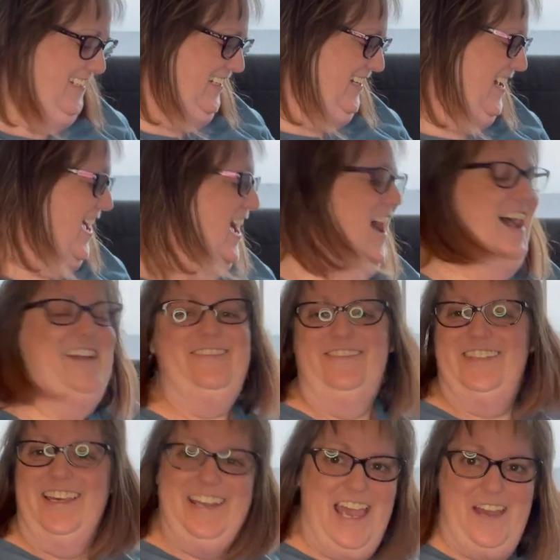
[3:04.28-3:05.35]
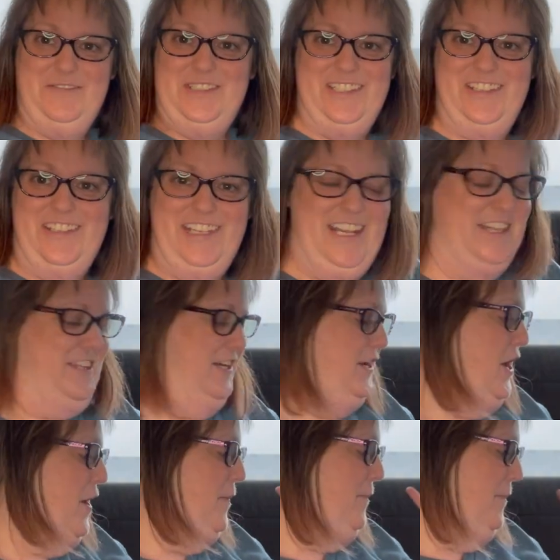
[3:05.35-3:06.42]
I have done absolutely nothing,
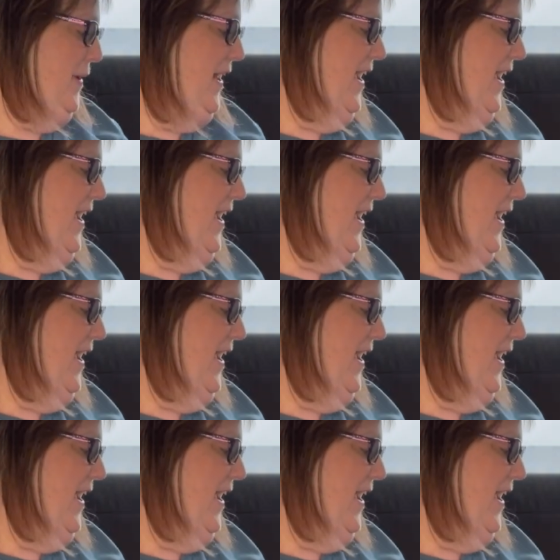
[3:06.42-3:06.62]
but I